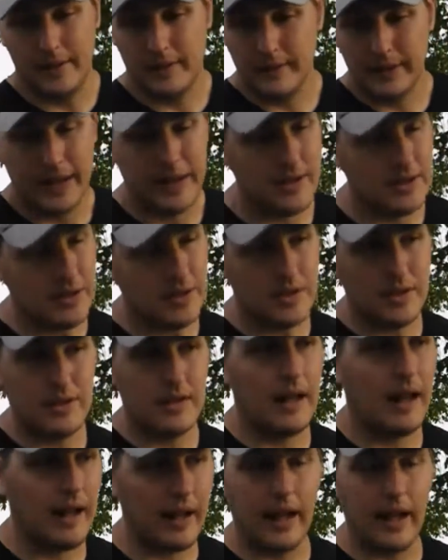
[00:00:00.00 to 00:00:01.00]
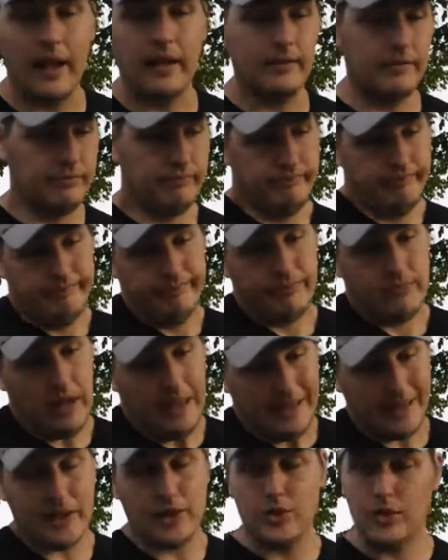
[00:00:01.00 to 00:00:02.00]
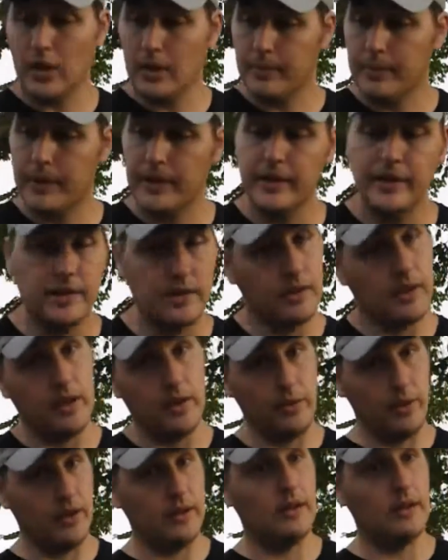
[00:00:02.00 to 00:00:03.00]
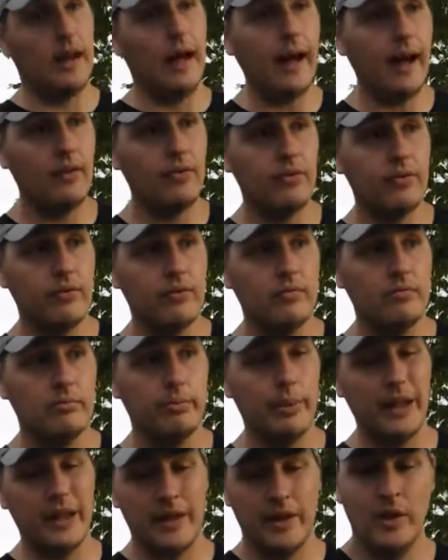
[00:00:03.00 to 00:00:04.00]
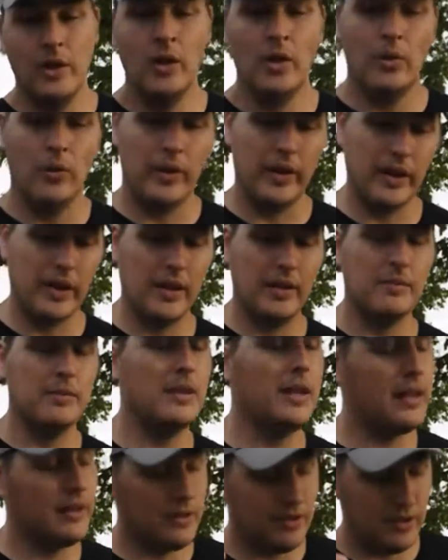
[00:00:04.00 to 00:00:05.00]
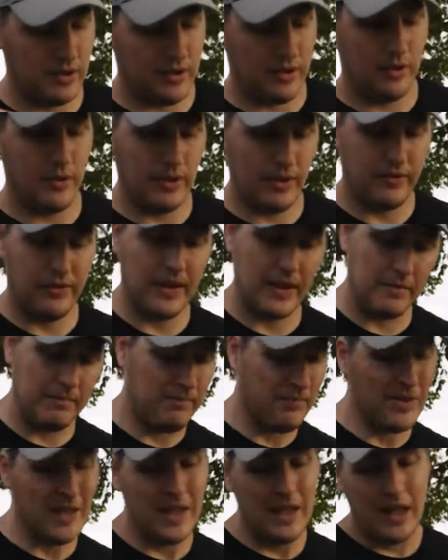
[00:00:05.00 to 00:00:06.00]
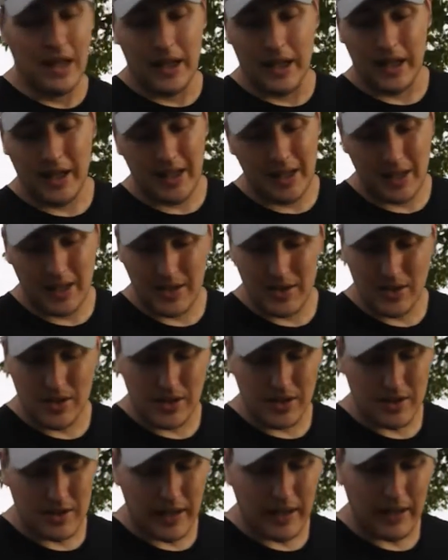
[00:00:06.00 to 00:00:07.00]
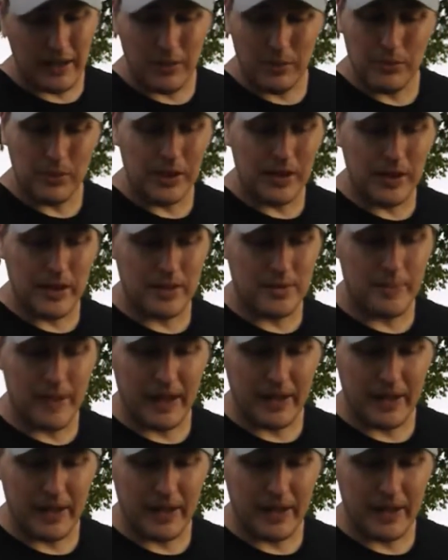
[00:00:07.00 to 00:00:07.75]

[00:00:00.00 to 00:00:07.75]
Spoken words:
It's just I like strawberries in real life, but when it comes down to doing the vape, I don't think it's my